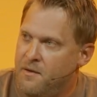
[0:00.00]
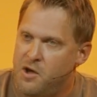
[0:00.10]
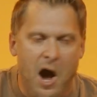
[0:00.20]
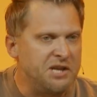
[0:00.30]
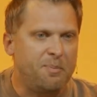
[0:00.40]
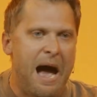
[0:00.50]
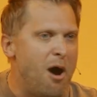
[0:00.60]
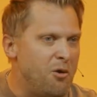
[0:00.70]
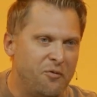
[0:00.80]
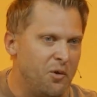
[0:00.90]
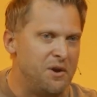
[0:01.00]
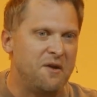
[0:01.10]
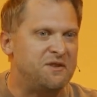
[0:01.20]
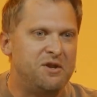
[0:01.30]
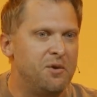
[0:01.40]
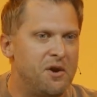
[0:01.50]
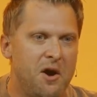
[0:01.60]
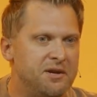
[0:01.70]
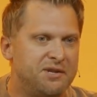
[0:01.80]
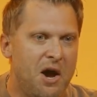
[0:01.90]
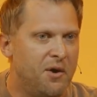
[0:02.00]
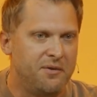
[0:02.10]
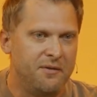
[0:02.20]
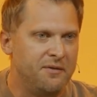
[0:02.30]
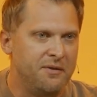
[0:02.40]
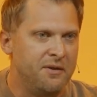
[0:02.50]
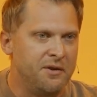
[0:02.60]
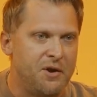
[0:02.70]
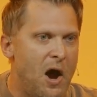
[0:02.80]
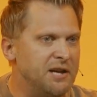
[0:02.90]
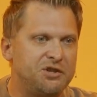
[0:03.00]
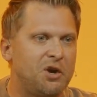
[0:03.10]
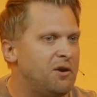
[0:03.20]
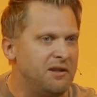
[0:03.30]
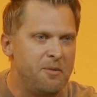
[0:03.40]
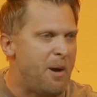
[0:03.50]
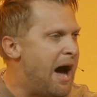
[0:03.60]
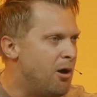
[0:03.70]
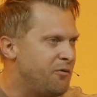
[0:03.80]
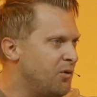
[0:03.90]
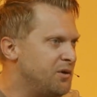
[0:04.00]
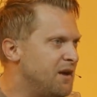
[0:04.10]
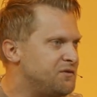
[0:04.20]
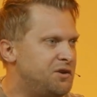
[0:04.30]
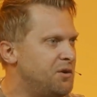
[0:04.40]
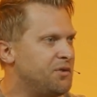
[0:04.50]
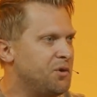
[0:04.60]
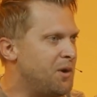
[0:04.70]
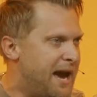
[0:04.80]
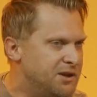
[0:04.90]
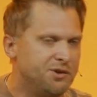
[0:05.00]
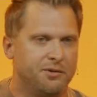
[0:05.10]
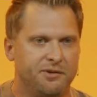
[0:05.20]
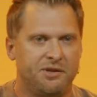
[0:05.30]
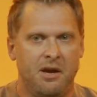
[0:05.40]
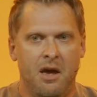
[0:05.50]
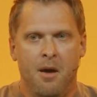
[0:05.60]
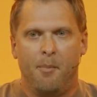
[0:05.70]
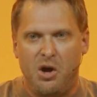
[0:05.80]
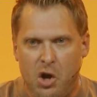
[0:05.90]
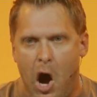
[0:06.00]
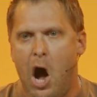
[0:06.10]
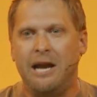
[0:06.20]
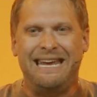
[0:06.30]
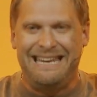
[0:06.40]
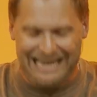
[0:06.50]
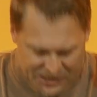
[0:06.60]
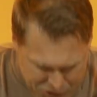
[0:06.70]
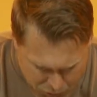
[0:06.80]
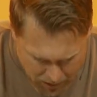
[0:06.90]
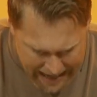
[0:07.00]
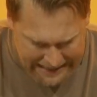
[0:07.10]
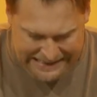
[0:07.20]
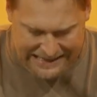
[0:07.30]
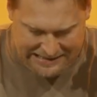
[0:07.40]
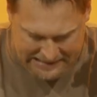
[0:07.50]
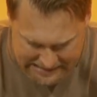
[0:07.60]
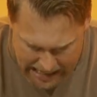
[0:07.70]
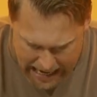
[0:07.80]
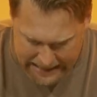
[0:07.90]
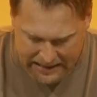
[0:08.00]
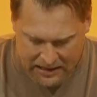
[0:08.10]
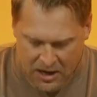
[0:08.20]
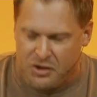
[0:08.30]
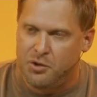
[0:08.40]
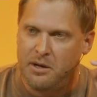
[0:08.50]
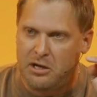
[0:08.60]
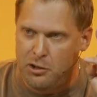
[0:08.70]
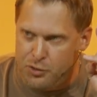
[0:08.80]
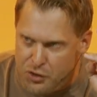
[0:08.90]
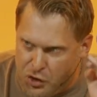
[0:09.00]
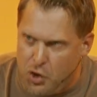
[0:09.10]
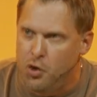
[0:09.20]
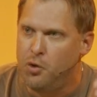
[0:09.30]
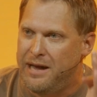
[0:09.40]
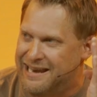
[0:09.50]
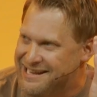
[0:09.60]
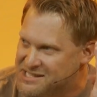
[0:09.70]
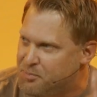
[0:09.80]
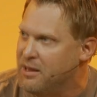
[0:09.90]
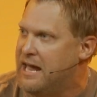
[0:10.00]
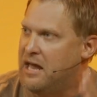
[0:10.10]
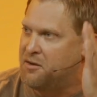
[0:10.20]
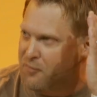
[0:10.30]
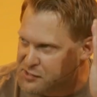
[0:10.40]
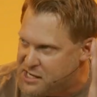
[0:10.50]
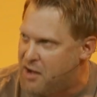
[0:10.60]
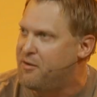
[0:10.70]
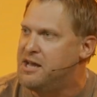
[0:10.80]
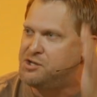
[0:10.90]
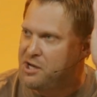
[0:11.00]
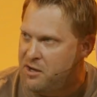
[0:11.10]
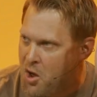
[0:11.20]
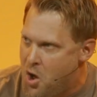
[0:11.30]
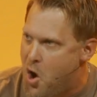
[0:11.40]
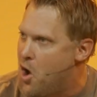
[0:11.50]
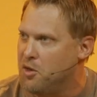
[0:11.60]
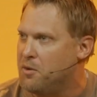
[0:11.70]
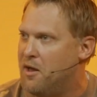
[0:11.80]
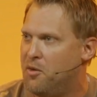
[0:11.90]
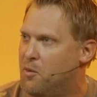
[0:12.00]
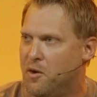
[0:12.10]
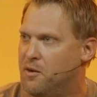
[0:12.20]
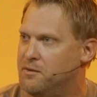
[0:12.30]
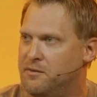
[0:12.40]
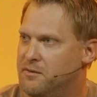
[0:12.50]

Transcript: God's powerful enough to do it on his own. God's certainly powerful enough to do it through angels, but God, in his grace, has decided to include you in his plan for salvation all around the world.